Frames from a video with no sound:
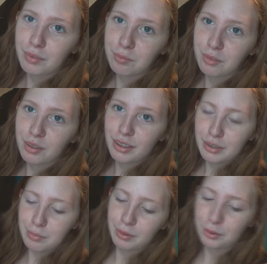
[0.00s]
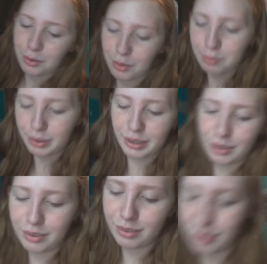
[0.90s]
Miranda picture I
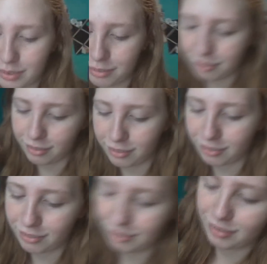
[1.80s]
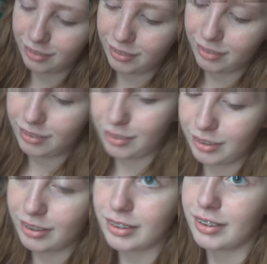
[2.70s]
made her.
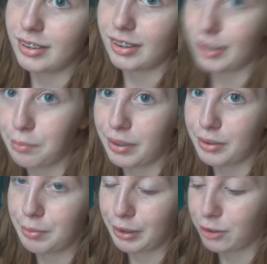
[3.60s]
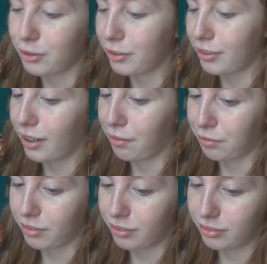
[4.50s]
It's like the best picture
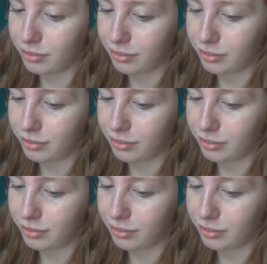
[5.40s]
ever.